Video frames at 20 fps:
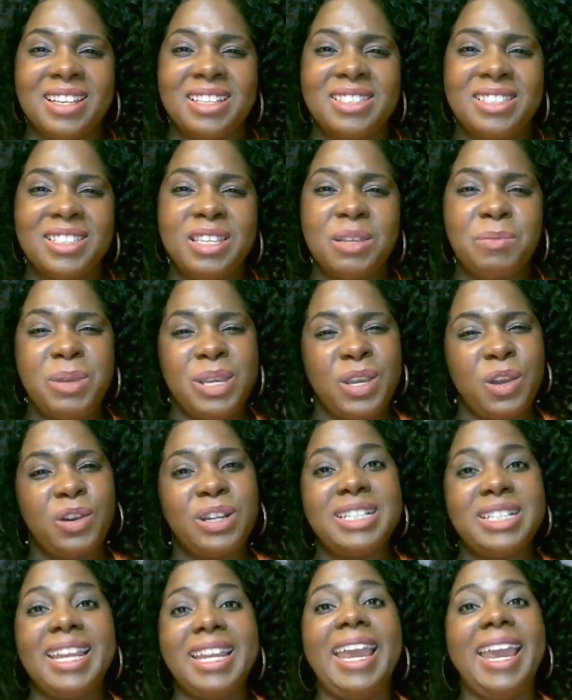to be
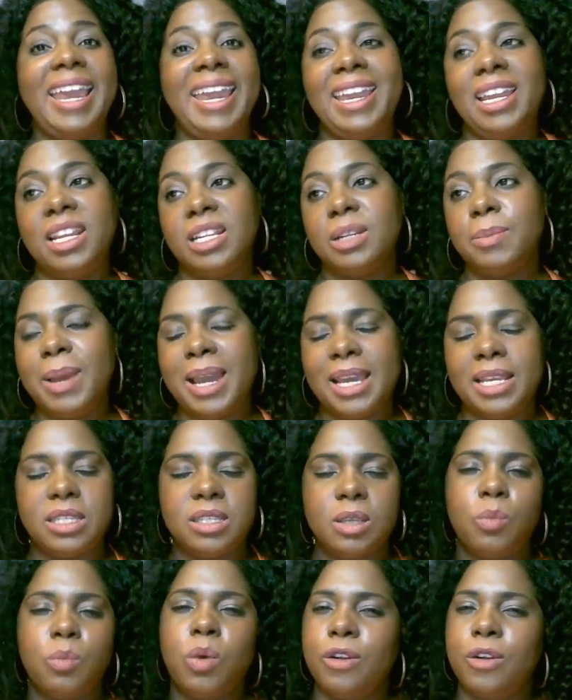ordained by
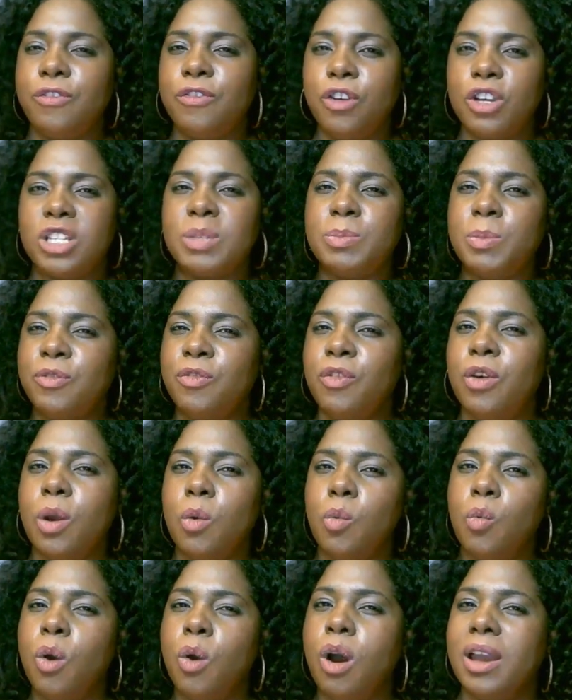someone first before I
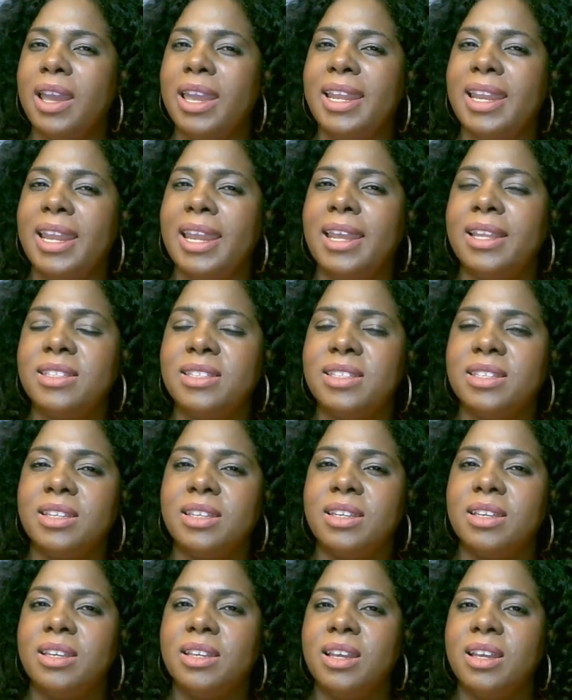walk in it.
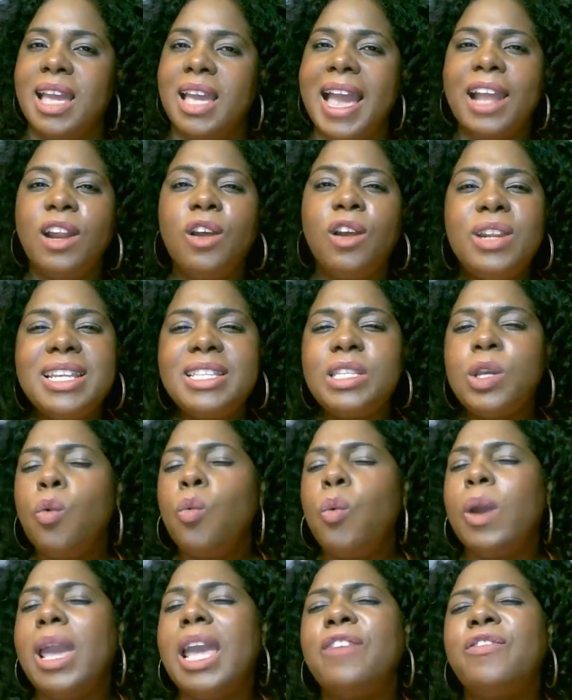I don't need to
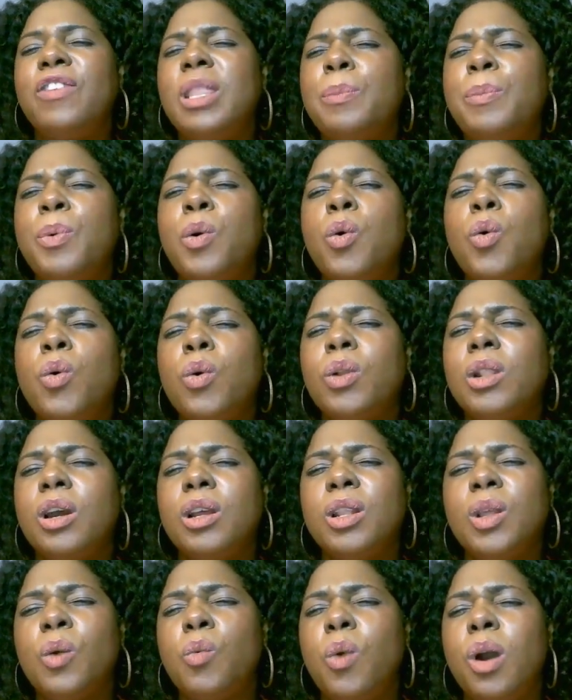wait for the pool or
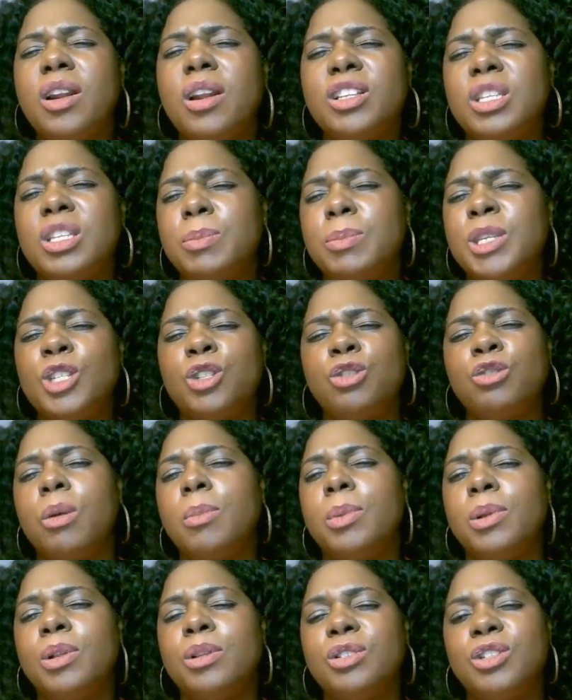the water to be
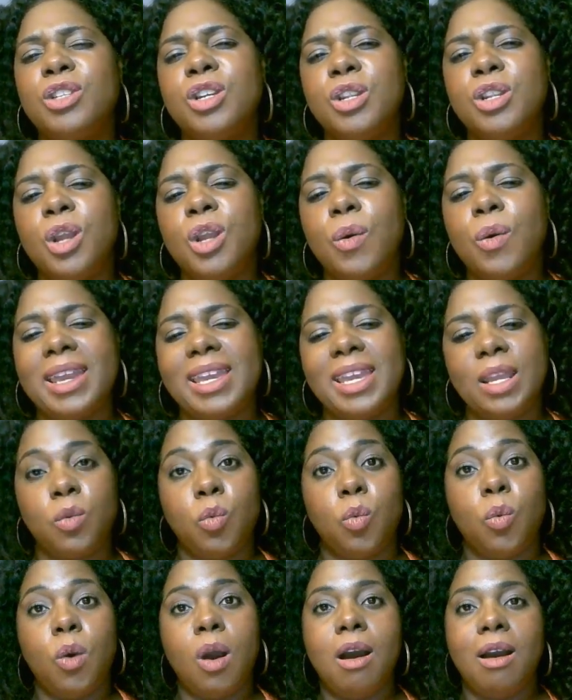troubled to know I
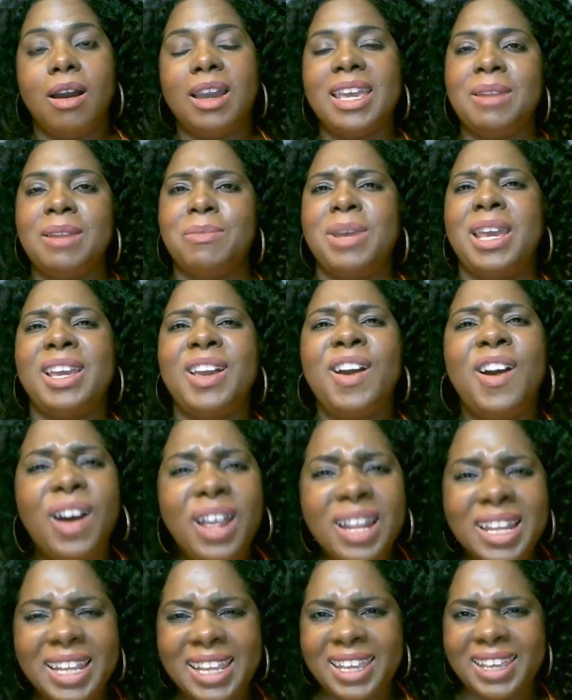can walk in my
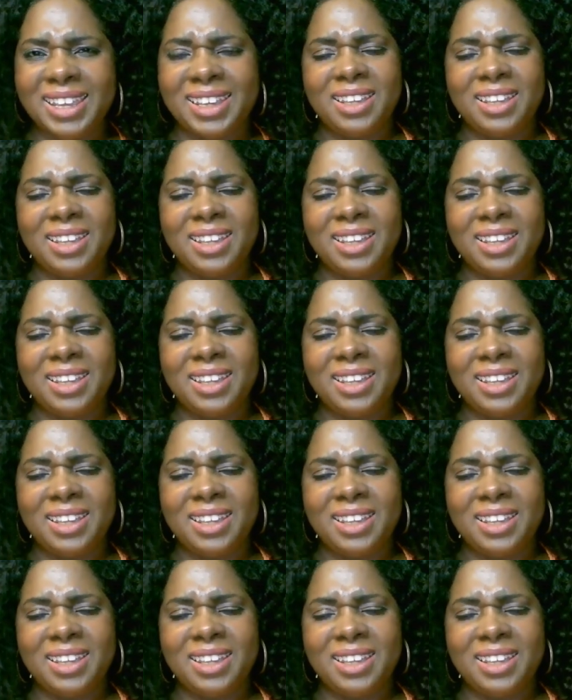calling.